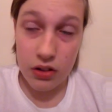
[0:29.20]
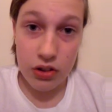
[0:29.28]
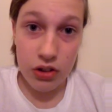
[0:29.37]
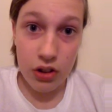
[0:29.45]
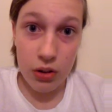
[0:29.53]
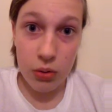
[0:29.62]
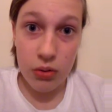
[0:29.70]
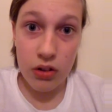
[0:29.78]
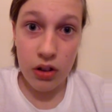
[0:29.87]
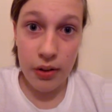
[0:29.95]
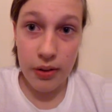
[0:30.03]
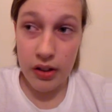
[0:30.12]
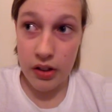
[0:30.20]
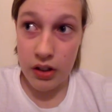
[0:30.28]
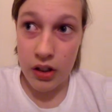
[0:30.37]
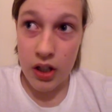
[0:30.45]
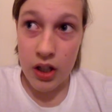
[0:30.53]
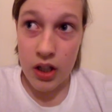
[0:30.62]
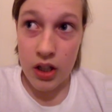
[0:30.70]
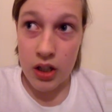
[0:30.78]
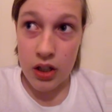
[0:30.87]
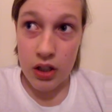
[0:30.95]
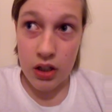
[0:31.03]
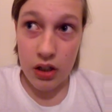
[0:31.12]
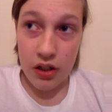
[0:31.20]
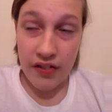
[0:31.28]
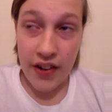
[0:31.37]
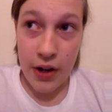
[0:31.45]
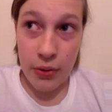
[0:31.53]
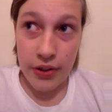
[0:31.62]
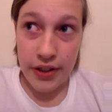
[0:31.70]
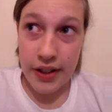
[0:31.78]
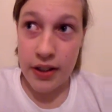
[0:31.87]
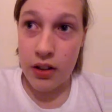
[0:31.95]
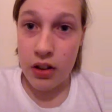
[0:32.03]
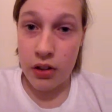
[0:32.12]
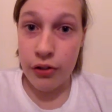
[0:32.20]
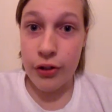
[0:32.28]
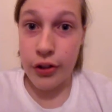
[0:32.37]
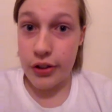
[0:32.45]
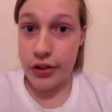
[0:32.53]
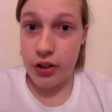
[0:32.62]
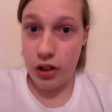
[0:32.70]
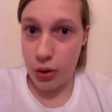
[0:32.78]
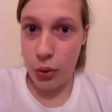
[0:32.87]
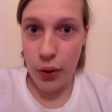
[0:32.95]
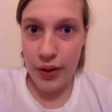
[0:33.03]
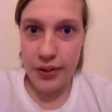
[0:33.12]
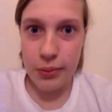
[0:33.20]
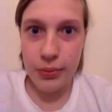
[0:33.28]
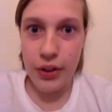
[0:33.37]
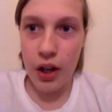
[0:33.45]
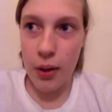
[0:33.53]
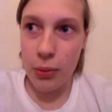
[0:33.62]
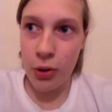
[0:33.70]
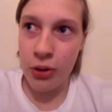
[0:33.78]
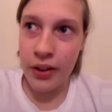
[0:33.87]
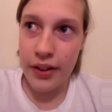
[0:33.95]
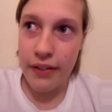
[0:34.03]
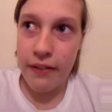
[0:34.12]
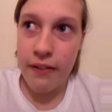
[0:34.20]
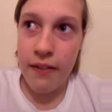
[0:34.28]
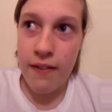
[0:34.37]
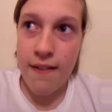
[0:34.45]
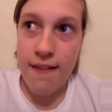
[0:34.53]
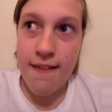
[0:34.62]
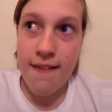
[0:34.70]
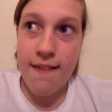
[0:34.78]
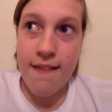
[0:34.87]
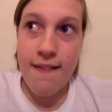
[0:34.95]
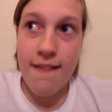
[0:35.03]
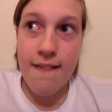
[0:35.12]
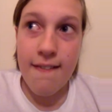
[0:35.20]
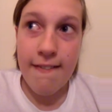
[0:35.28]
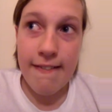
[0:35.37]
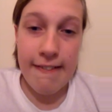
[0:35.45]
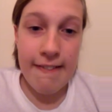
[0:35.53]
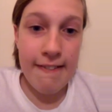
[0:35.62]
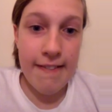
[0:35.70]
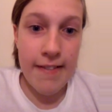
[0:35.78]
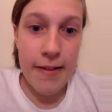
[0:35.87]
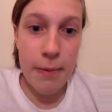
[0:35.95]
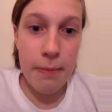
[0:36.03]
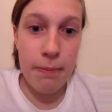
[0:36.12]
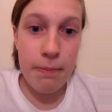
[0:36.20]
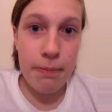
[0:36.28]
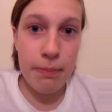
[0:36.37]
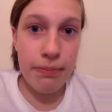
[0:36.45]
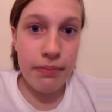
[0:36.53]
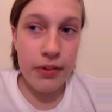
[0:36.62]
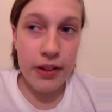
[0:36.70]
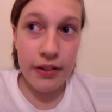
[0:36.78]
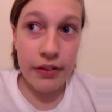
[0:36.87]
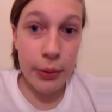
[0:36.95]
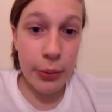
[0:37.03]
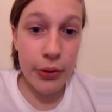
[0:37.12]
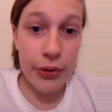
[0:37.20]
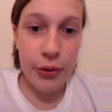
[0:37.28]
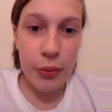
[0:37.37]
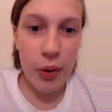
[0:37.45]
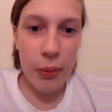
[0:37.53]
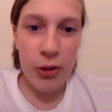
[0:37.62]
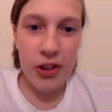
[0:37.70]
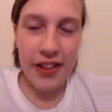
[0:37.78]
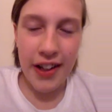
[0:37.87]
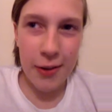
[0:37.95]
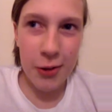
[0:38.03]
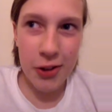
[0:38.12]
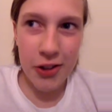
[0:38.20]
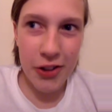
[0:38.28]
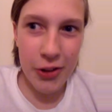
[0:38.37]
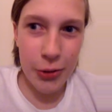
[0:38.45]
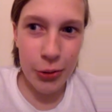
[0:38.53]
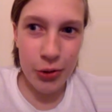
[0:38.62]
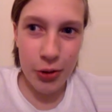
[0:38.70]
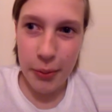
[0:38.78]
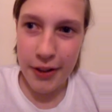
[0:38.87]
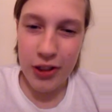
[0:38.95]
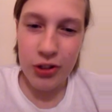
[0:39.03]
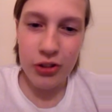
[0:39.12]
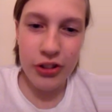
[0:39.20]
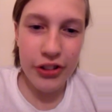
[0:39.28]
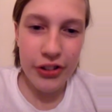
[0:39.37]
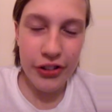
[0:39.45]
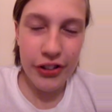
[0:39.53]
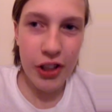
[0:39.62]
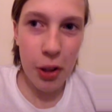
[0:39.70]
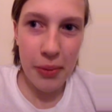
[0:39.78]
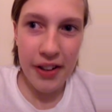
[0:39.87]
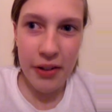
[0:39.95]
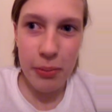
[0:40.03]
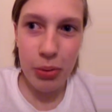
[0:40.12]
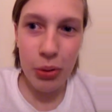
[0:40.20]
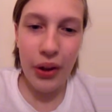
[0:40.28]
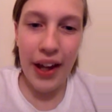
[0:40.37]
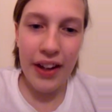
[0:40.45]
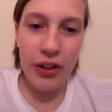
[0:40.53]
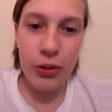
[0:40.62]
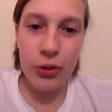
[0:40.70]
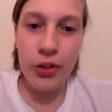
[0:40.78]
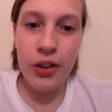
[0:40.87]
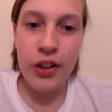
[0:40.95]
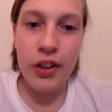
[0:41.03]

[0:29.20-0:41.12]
so I I found it after quite some time looking, and if you're wondering what I'm looking at, I'm looking at the door to make sure she doesn't come in and pull the handle.